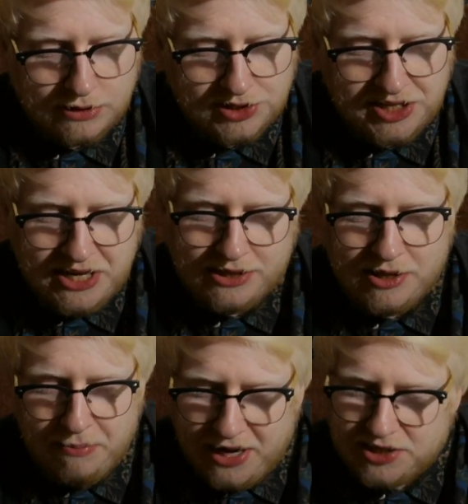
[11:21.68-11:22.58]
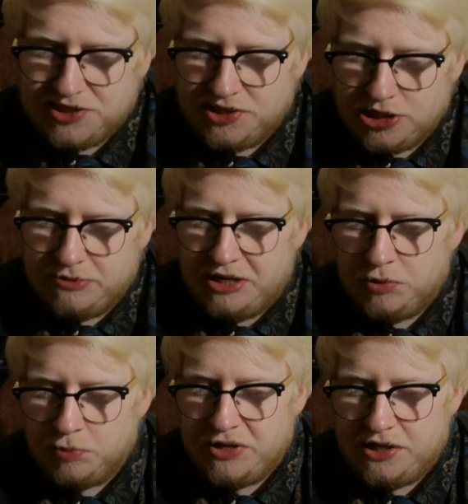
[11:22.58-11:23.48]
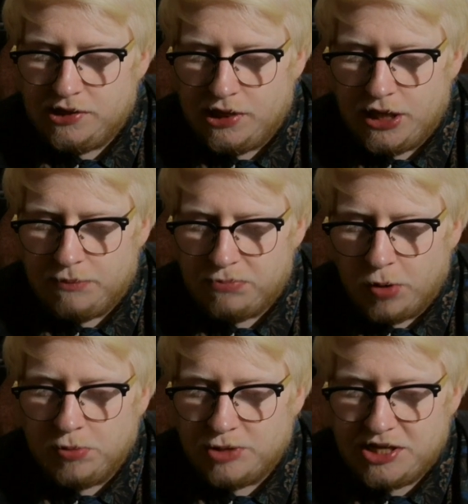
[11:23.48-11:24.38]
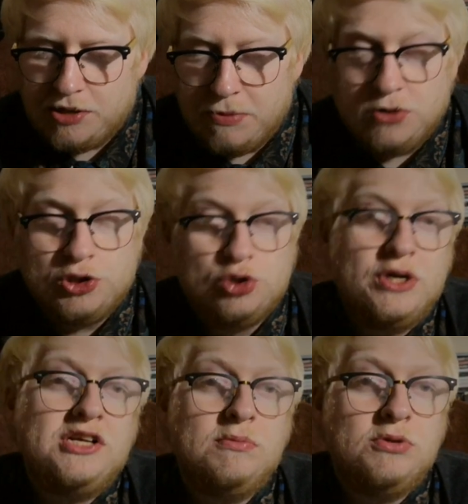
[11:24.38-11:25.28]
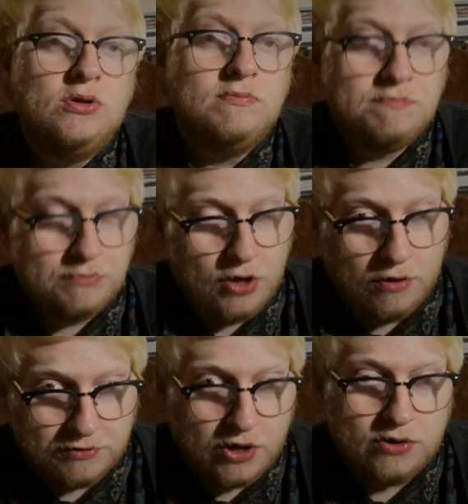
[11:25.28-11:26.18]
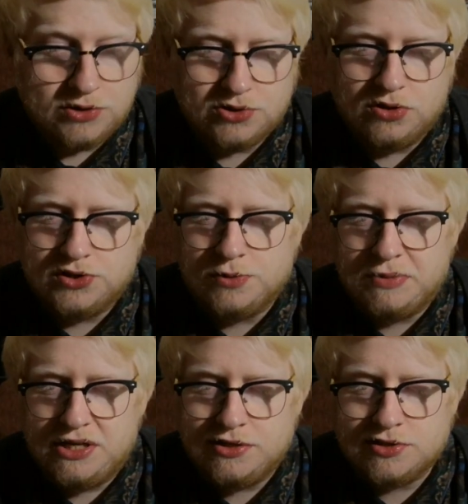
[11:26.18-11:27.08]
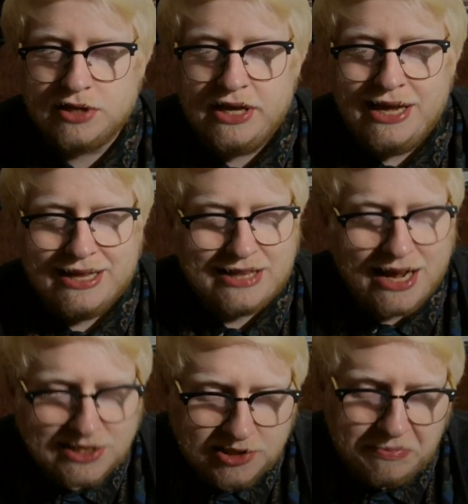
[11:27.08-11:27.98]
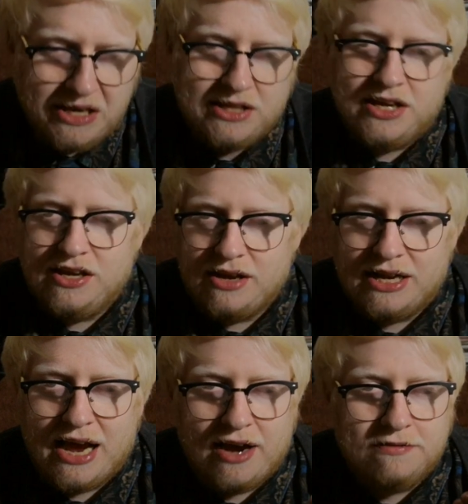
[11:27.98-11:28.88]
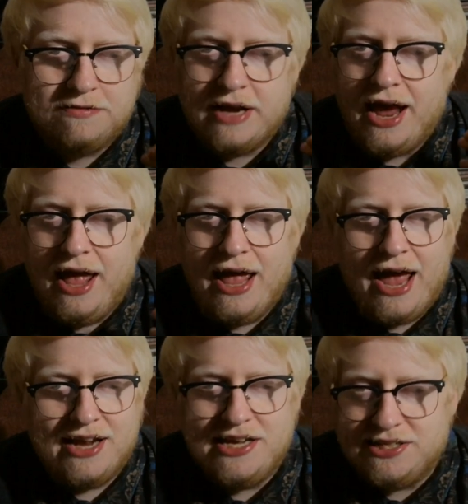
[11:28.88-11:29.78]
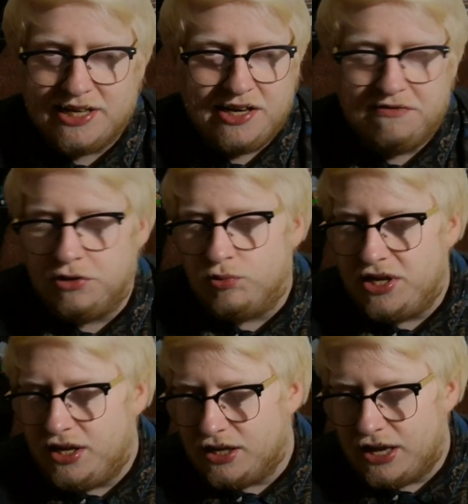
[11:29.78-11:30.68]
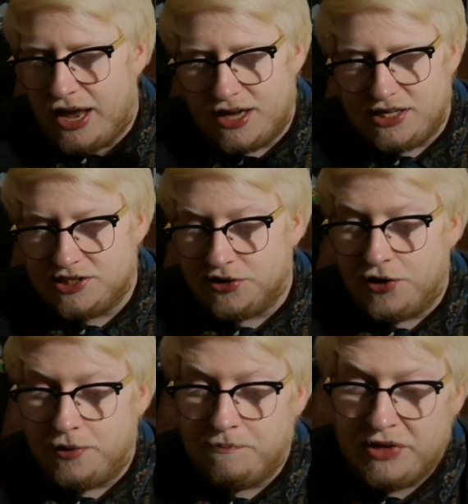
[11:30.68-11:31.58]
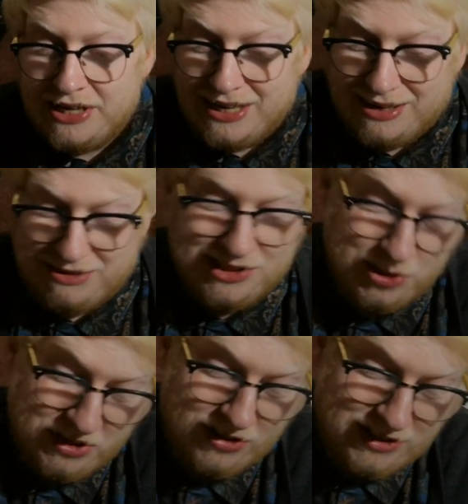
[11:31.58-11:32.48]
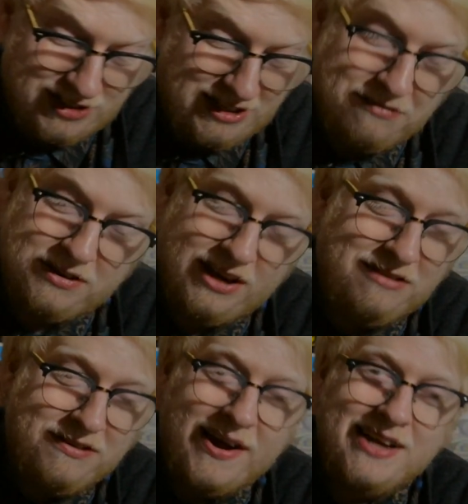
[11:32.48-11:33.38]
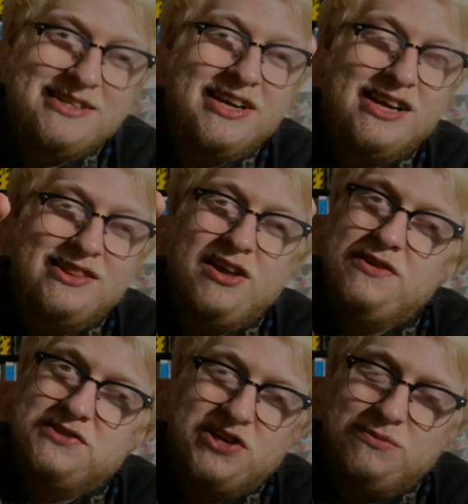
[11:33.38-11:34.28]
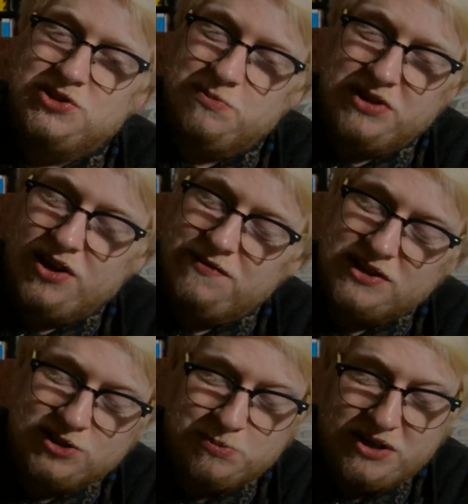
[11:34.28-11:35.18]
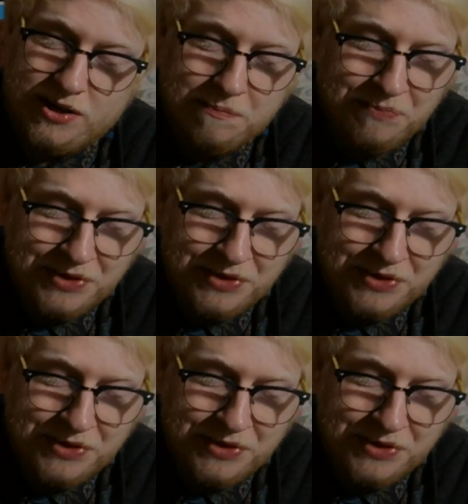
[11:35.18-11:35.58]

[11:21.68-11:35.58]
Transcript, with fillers: See, the Märzen to me will be probably the most drinkable of those sorts of beers. That's the beer that you can have any day of the week, any time. I mean, to be honest, if I had like a lifetime supply of this beer,